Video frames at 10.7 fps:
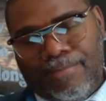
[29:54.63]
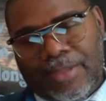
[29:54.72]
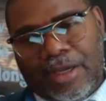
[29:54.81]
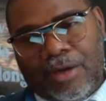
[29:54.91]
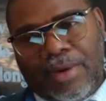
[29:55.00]

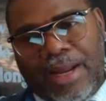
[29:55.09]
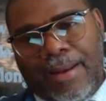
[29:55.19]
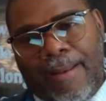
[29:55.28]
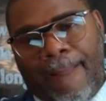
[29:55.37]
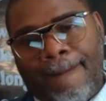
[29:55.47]
All right,
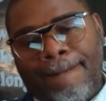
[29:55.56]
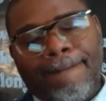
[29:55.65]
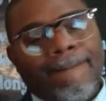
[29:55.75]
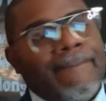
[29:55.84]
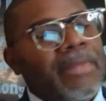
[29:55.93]

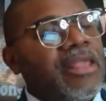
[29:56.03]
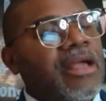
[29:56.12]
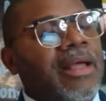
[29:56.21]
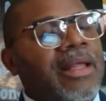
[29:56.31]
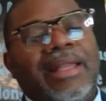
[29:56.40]
a,
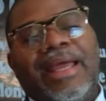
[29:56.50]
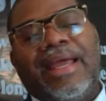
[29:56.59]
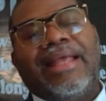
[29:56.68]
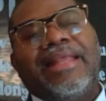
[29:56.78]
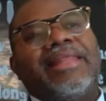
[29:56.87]
a
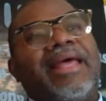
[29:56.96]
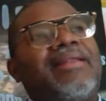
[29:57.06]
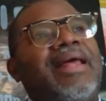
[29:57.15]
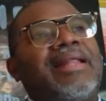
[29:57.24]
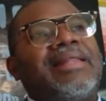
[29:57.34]
land
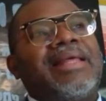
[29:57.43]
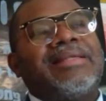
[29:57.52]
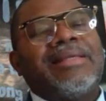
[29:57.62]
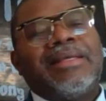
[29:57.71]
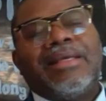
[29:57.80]
that, that
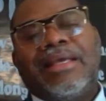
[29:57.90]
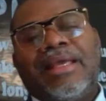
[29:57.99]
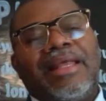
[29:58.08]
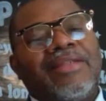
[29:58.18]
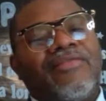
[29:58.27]
that's
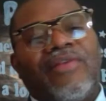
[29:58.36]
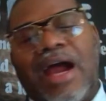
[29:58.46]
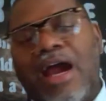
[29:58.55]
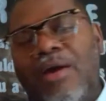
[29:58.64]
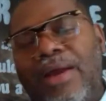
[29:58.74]
as
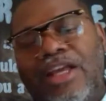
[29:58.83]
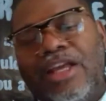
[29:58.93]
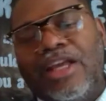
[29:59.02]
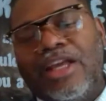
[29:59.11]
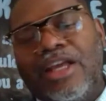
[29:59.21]
far as
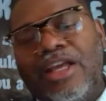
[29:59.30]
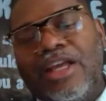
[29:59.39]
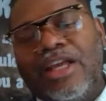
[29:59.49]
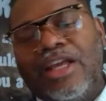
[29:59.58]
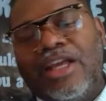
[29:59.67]

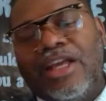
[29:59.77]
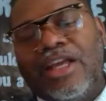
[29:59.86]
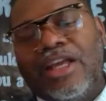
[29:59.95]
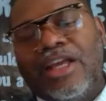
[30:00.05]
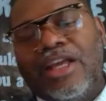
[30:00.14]

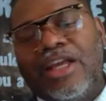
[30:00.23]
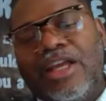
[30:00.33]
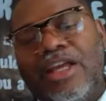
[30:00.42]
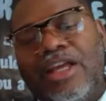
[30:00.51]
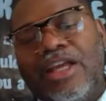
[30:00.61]
your
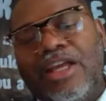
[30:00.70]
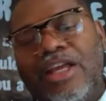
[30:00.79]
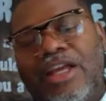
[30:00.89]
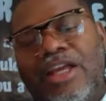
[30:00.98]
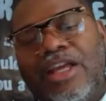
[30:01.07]
eye can
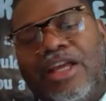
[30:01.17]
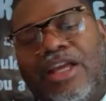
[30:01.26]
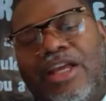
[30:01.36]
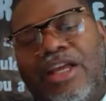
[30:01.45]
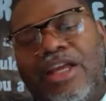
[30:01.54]
see.
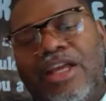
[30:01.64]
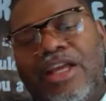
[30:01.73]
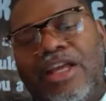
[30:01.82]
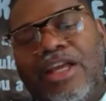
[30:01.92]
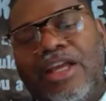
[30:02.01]
I'm going to give